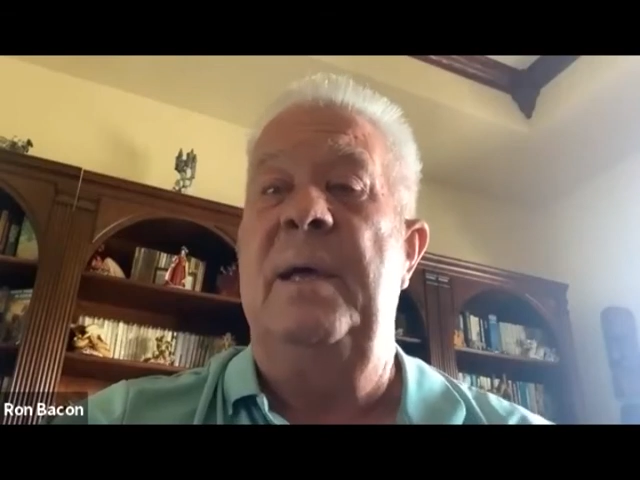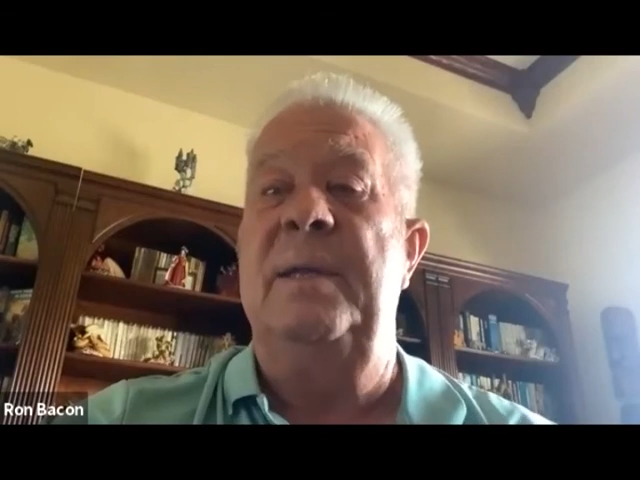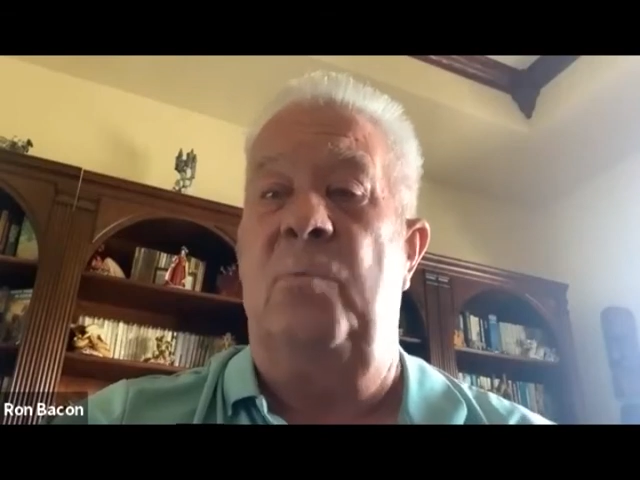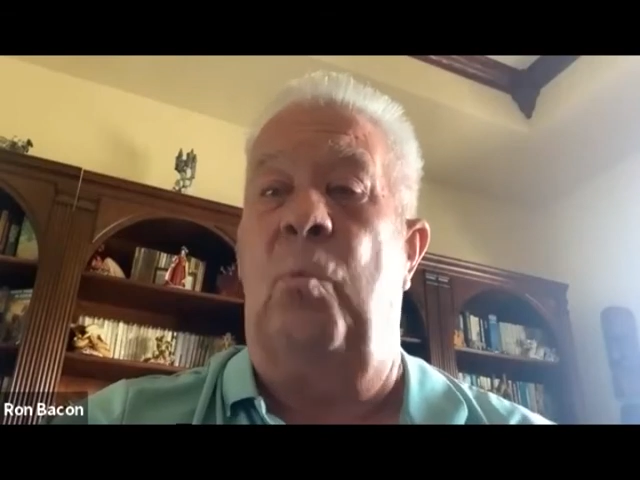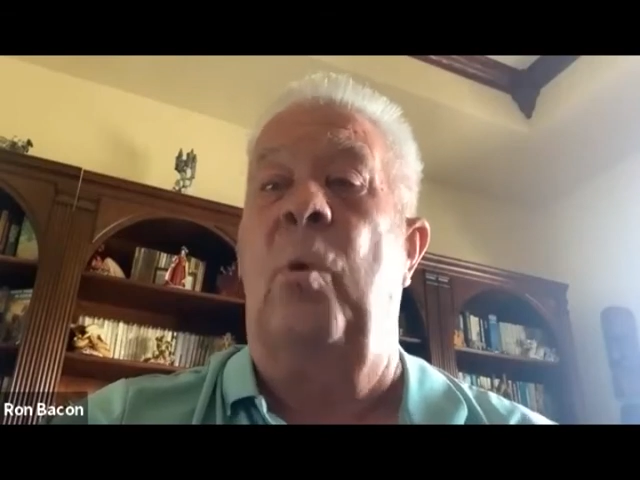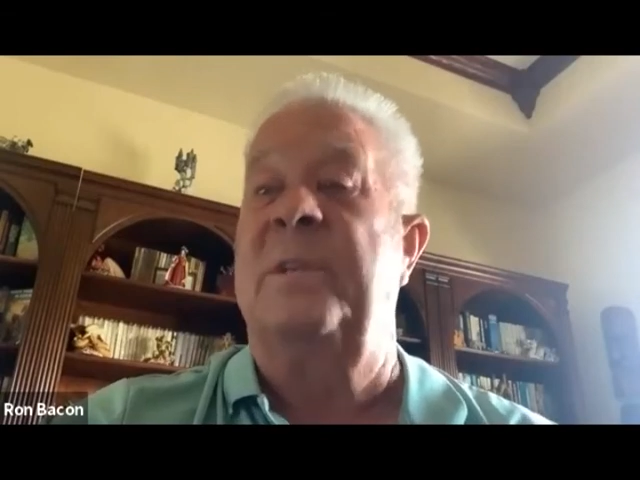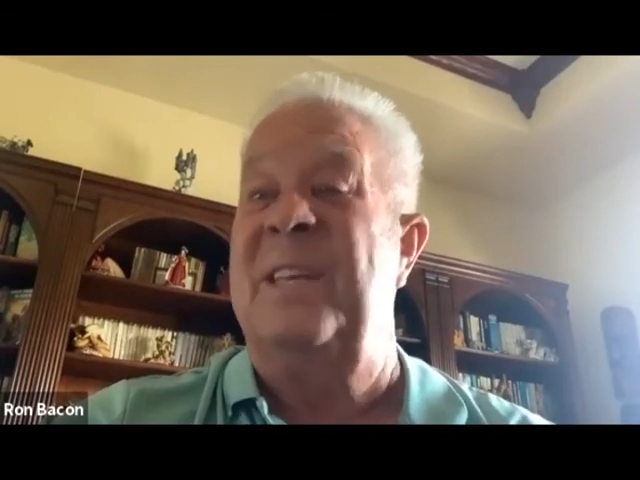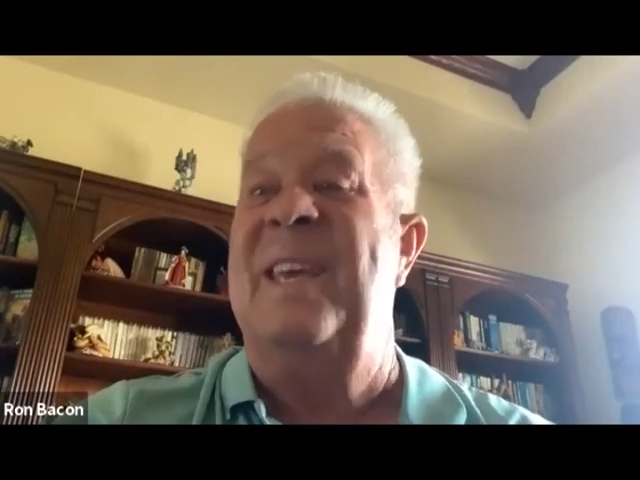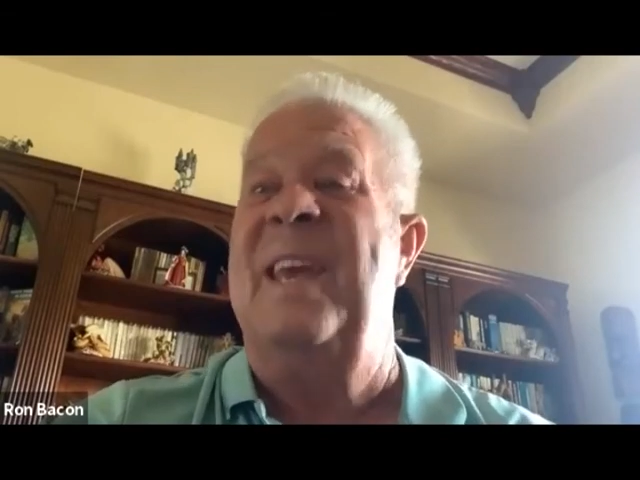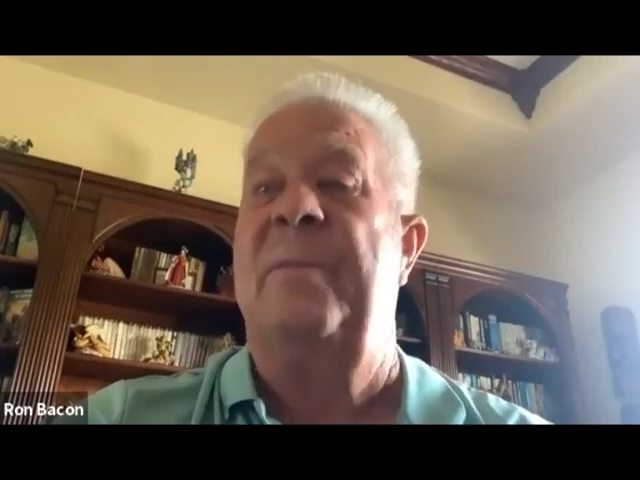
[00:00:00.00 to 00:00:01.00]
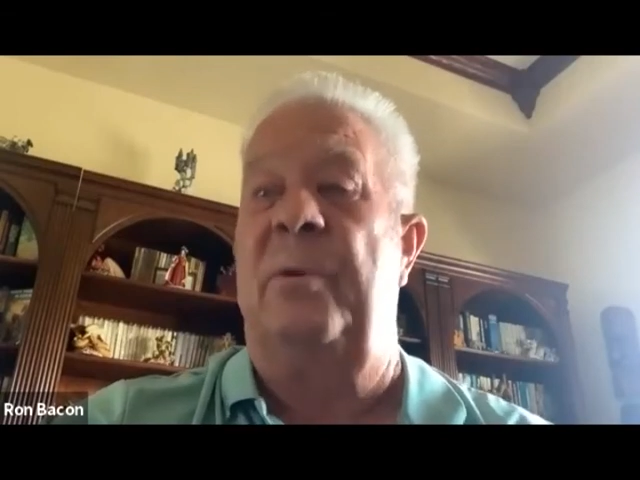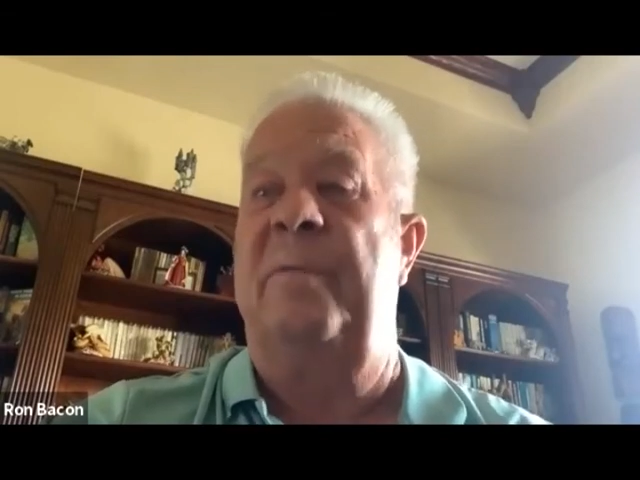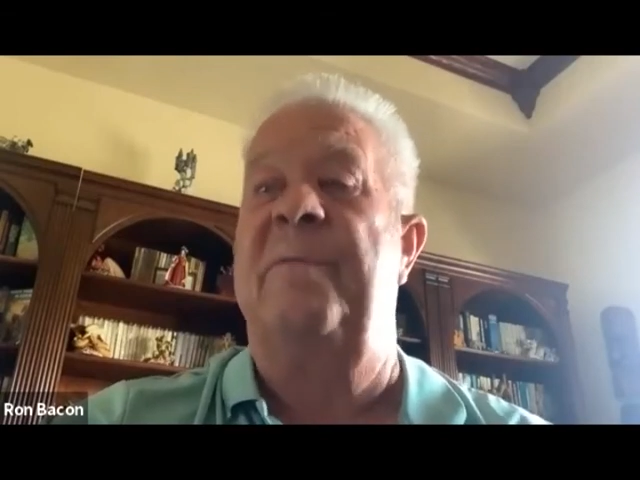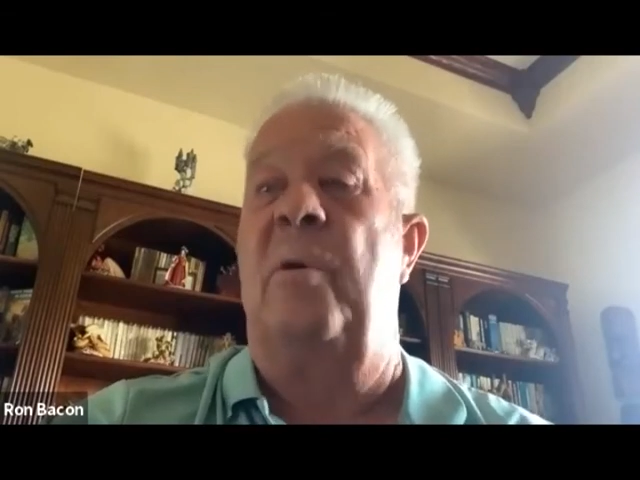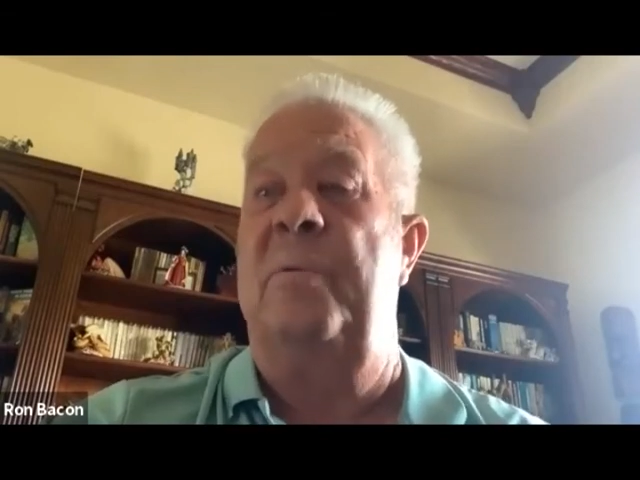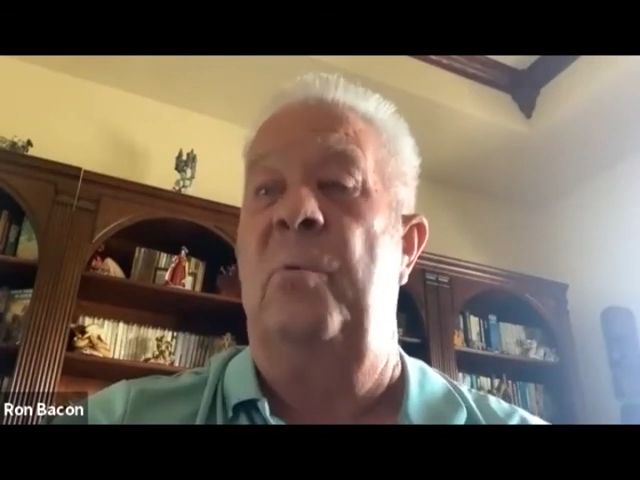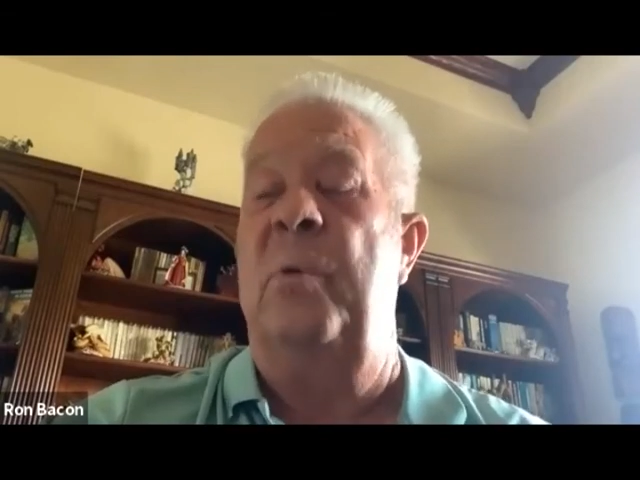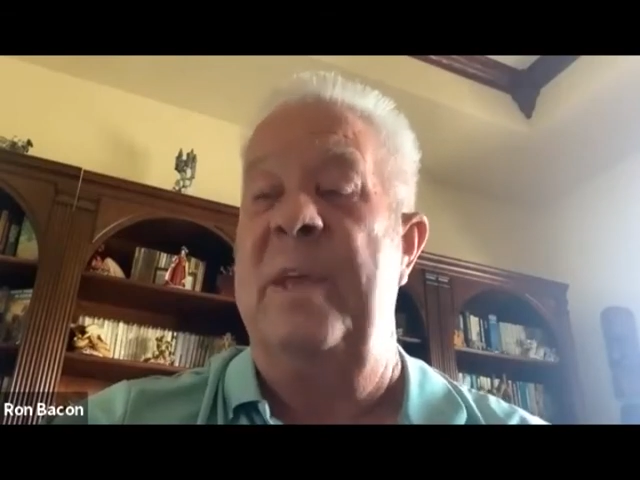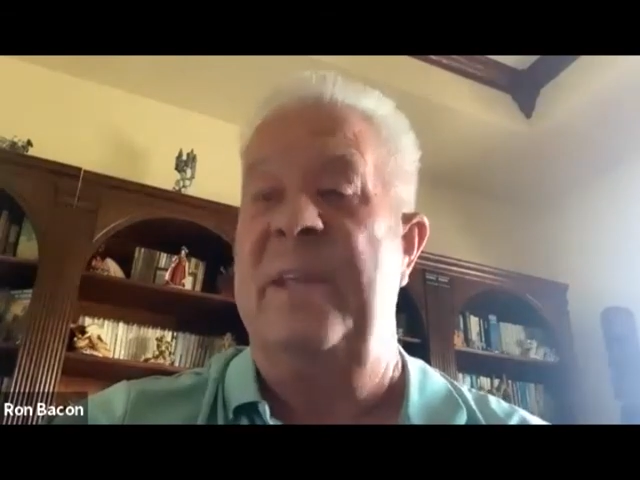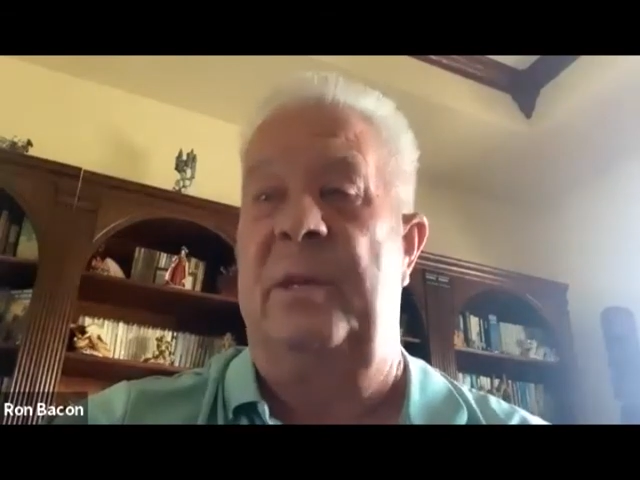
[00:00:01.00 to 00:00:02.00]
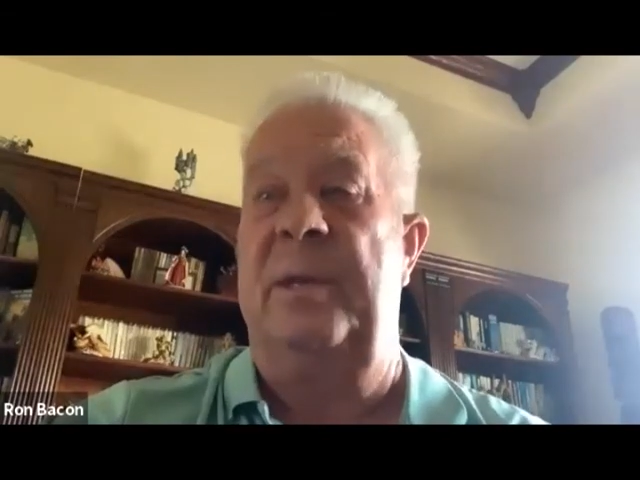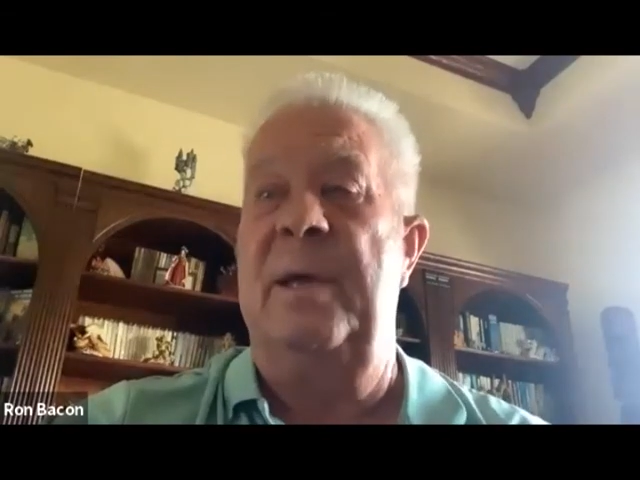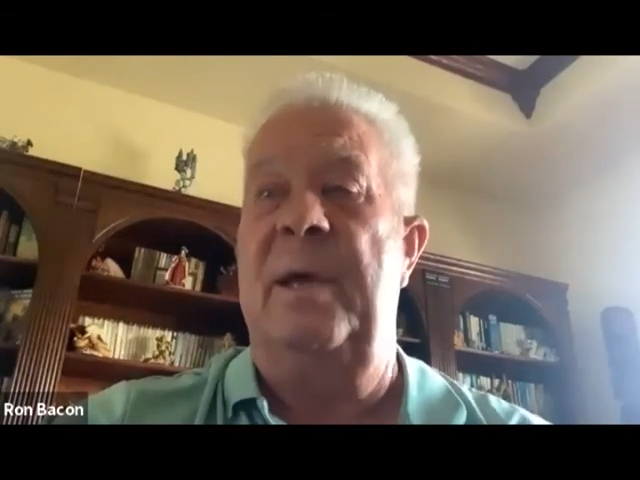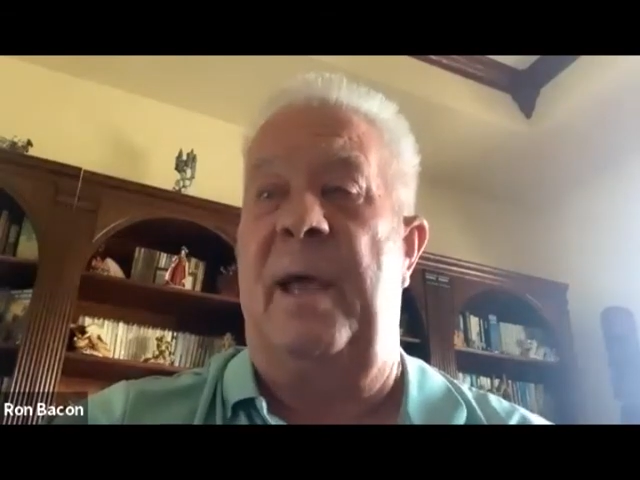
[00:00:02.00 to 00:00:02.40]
worked together for the region